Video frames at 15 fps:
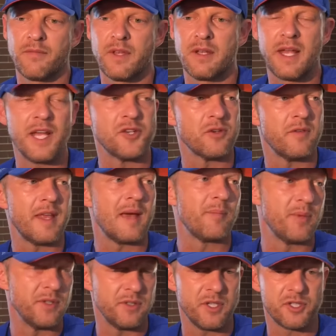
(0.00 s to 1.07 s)
the nature of
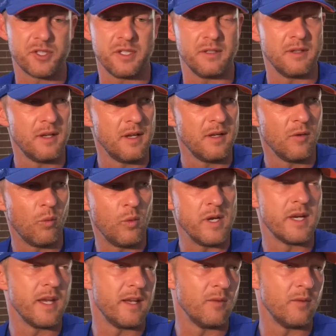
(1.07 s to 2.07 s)
that position week